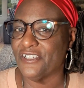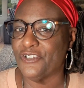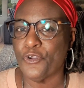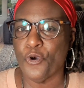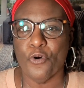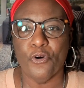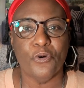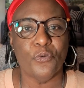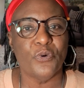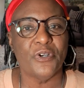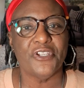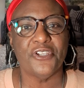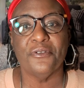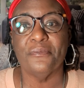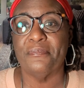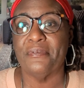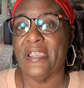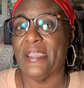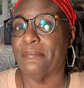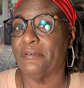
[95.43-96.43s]
nor will you
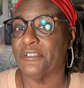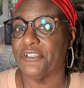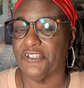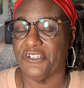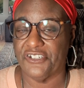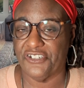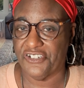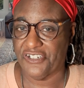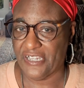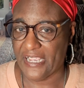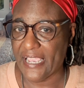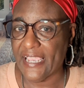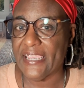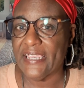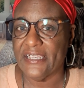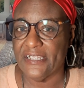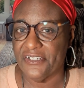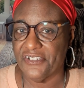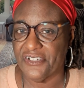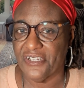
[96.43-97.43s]
be able to
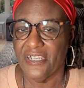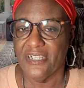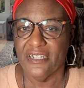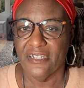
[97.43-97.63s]
change